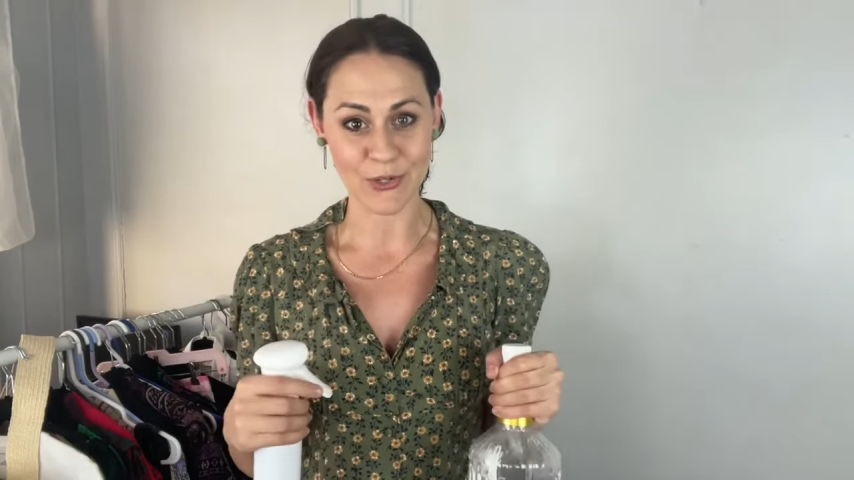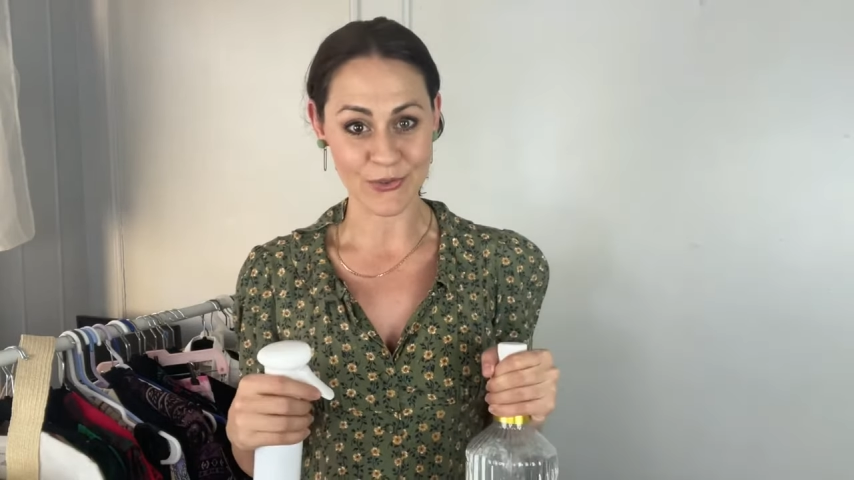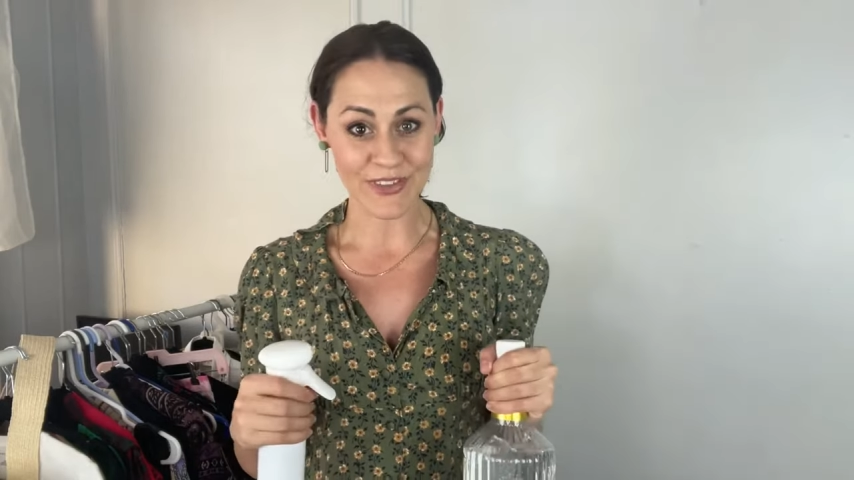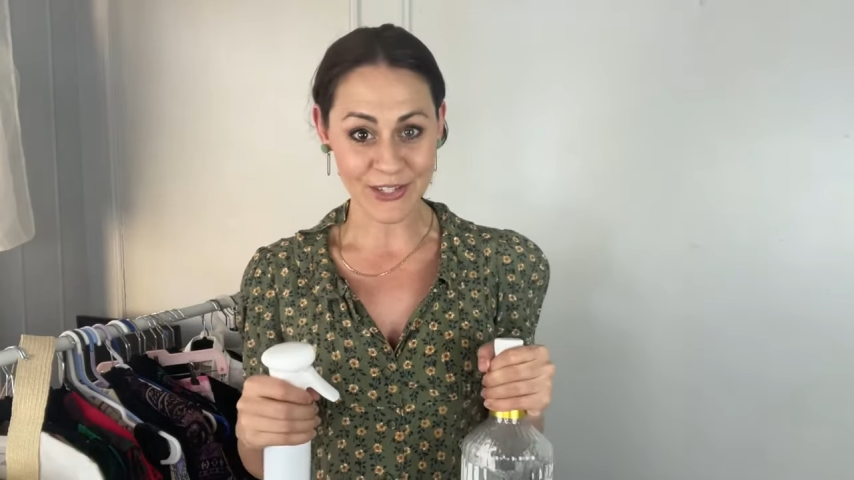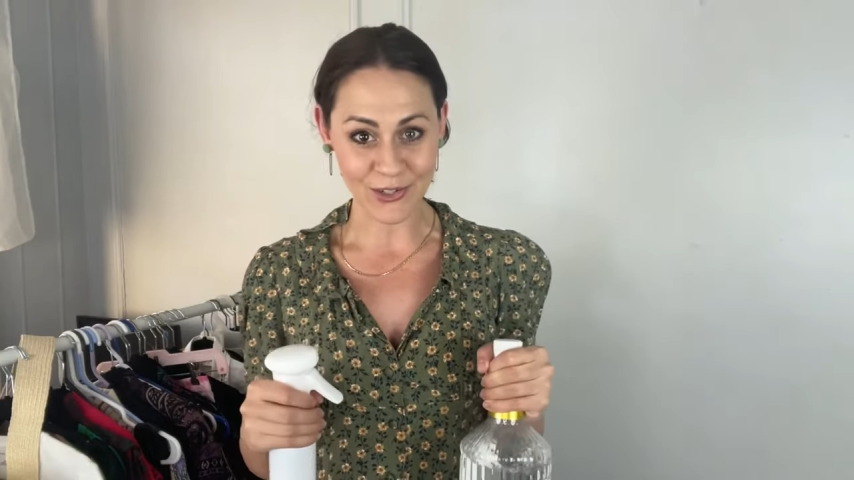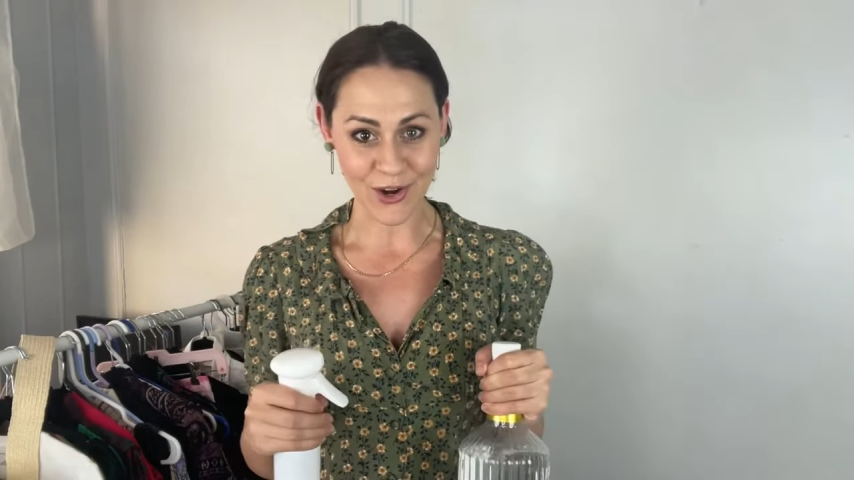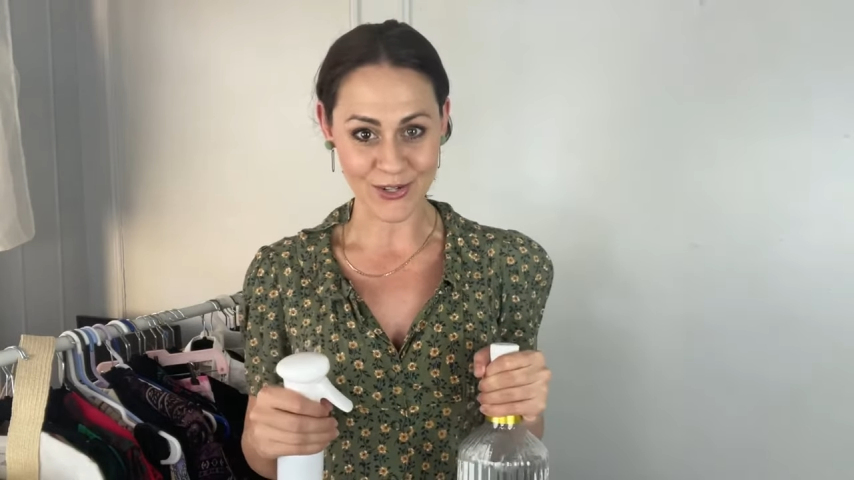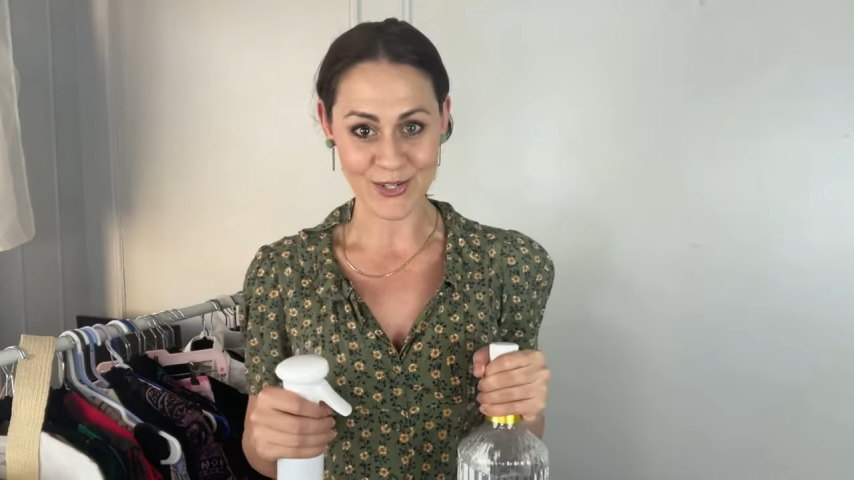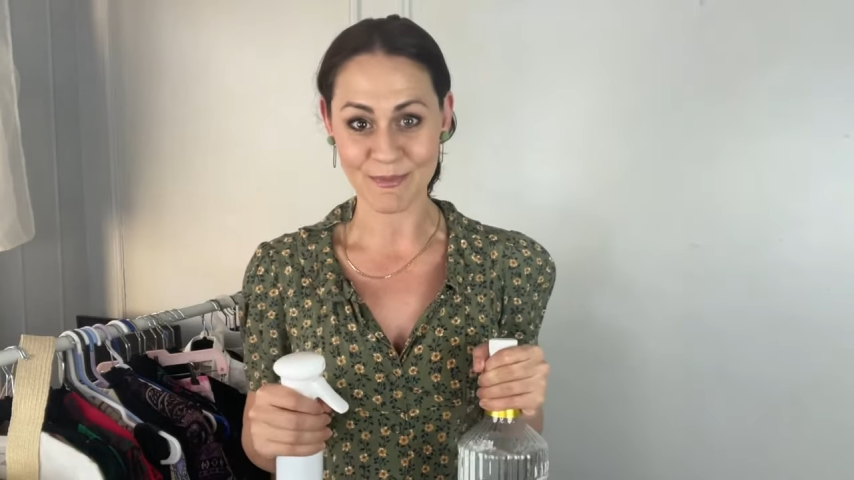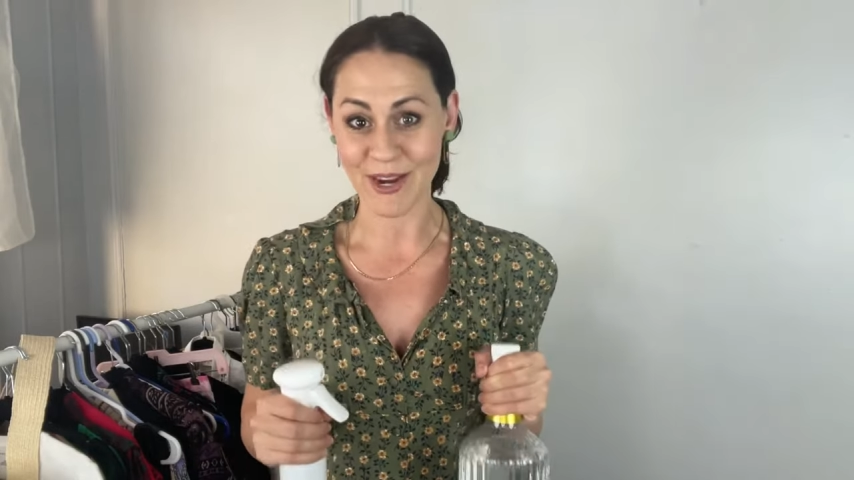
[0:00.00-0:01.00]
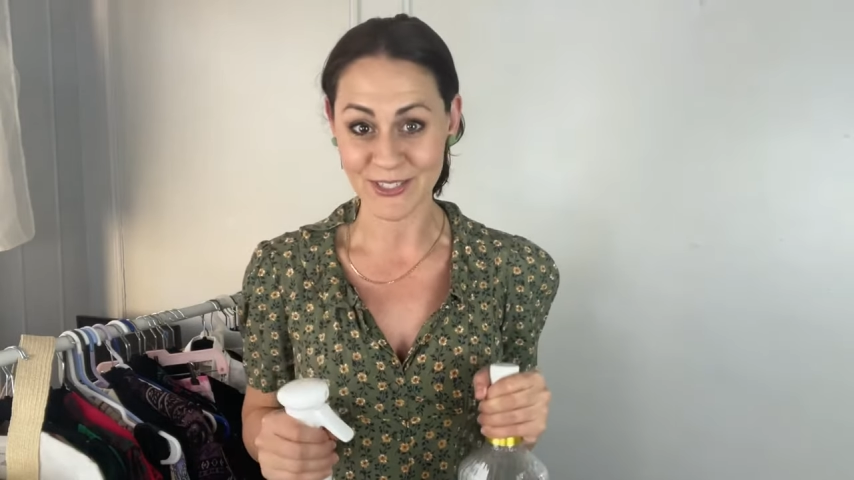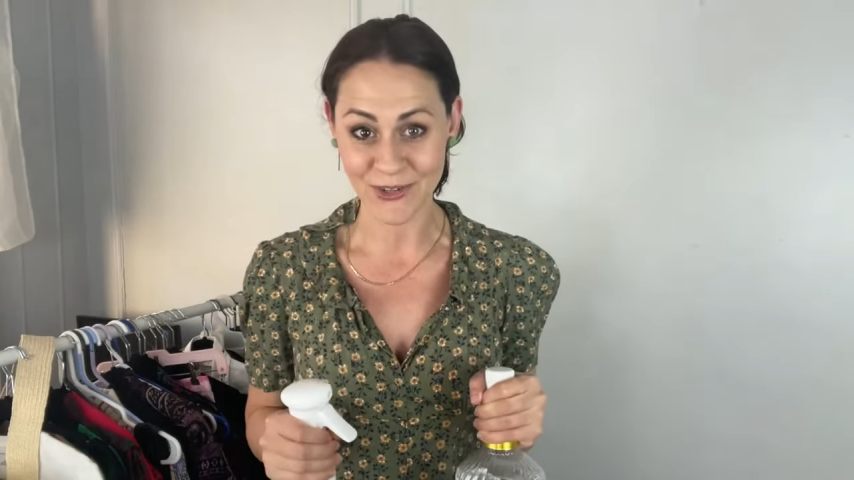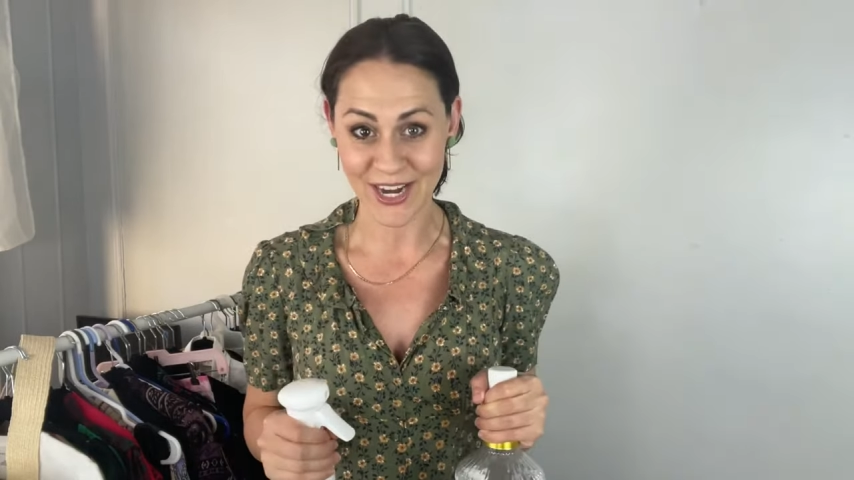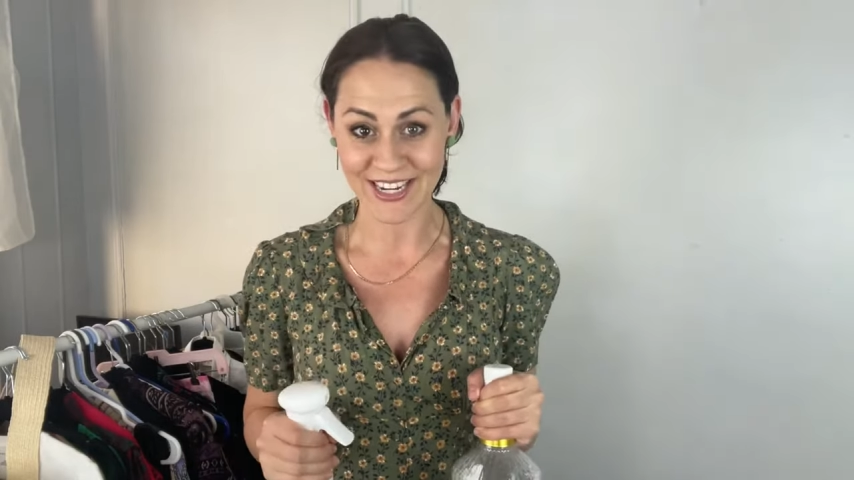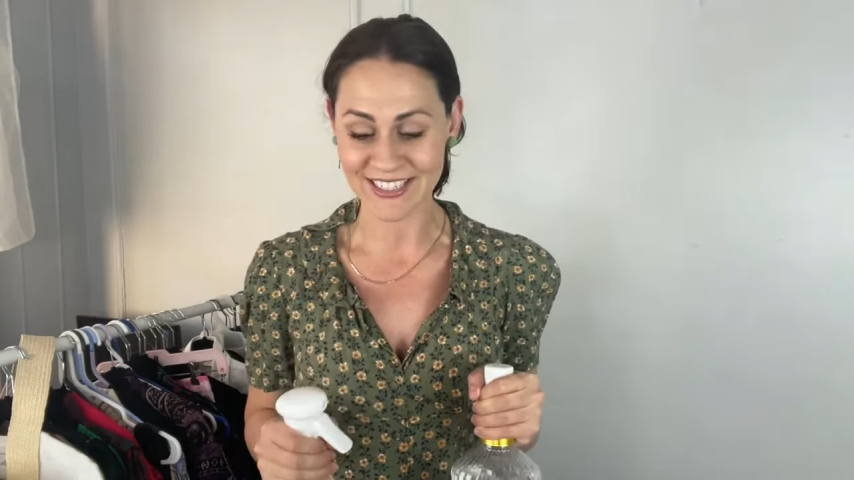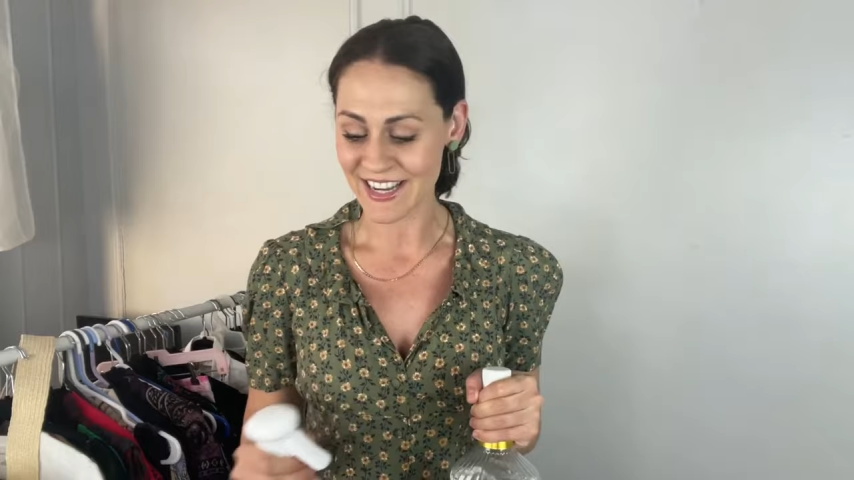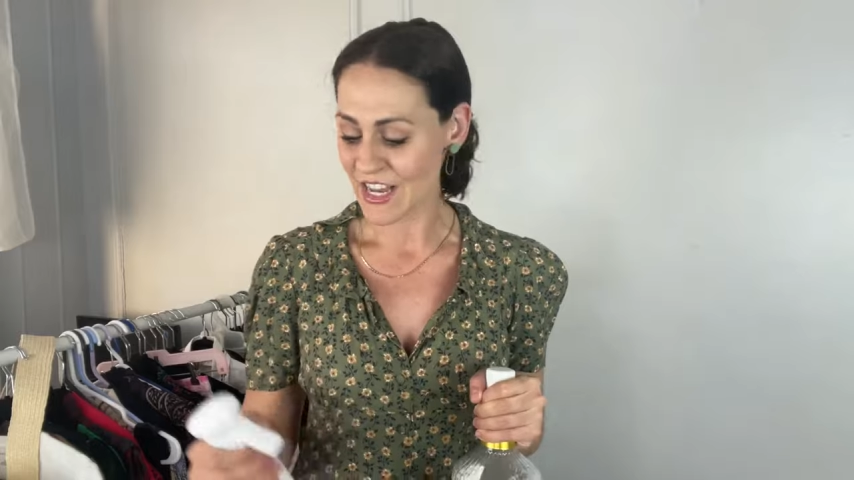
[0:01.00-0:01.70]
theater artist by trade.